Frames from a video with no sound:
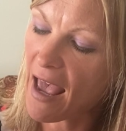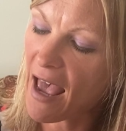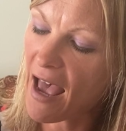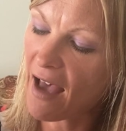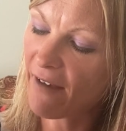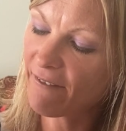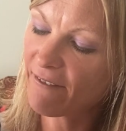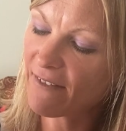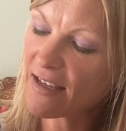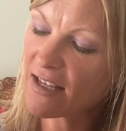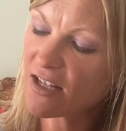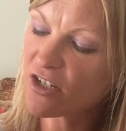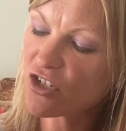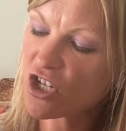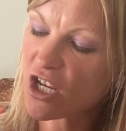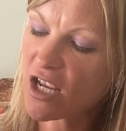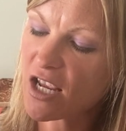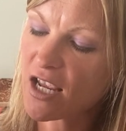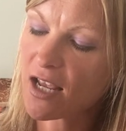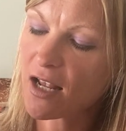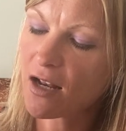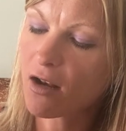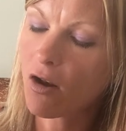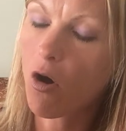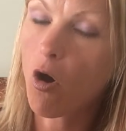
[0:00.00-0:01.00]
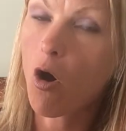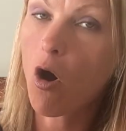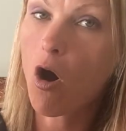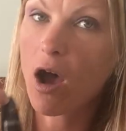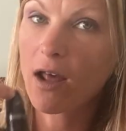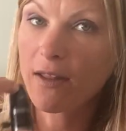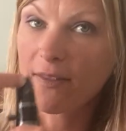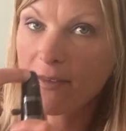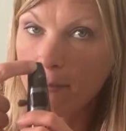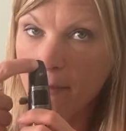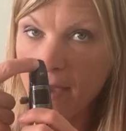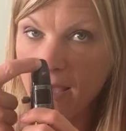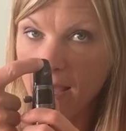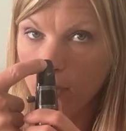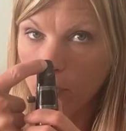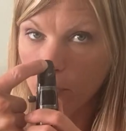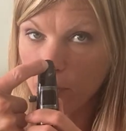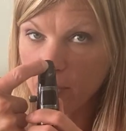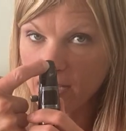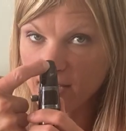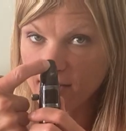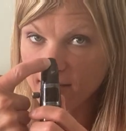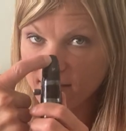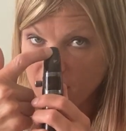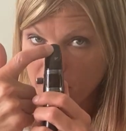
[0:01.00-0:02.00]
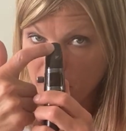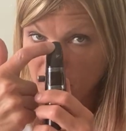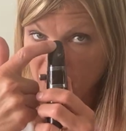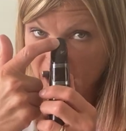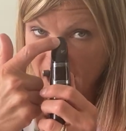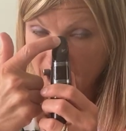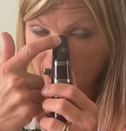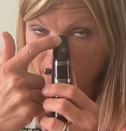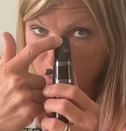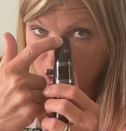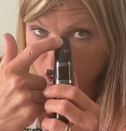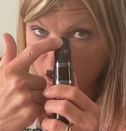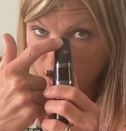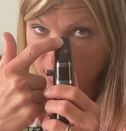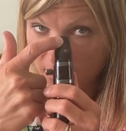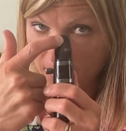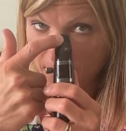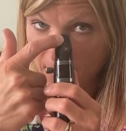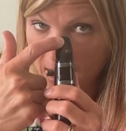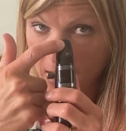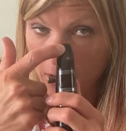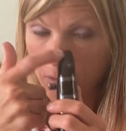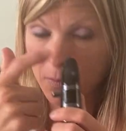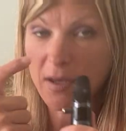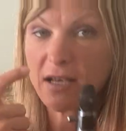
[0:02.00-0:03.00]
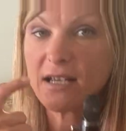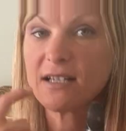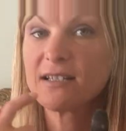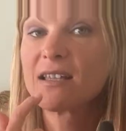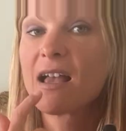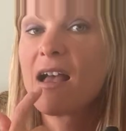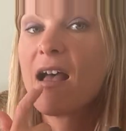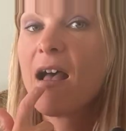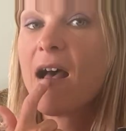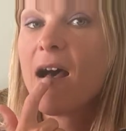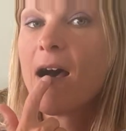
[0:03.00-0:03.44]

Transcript: 1/2 inch in on the mouthpiece, the black part of the mouthpiece.